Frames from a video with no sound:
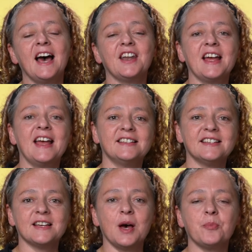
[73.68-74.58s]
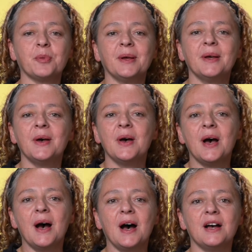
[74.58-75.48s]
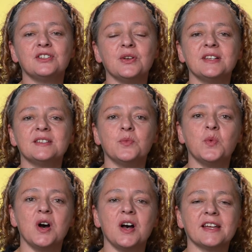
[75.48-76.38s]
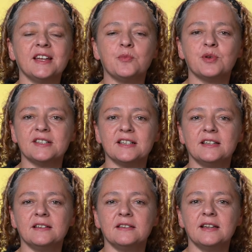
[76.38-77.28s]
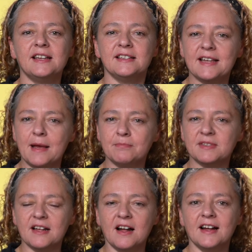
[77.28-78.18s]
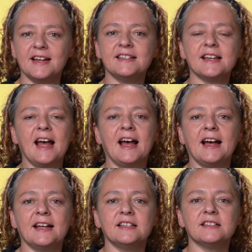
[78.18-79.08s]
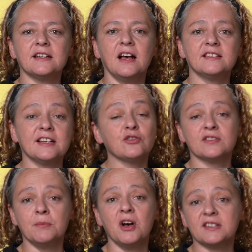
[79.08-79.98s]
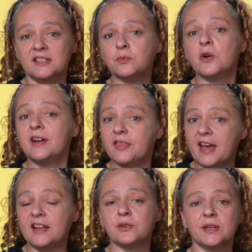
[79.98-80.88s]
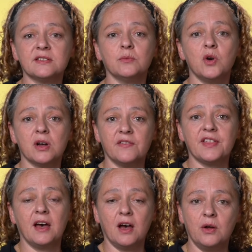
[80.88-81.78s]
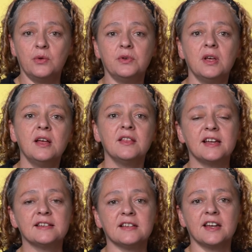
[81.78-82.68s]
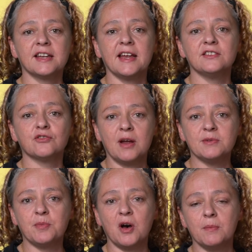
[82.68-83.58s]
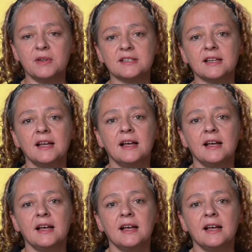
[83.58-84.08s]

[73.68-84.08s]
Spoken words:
And I ended up doing some work in a prison in Thameside, and Central St Martin's were in there doing some work of their own, their Design Against Crime department.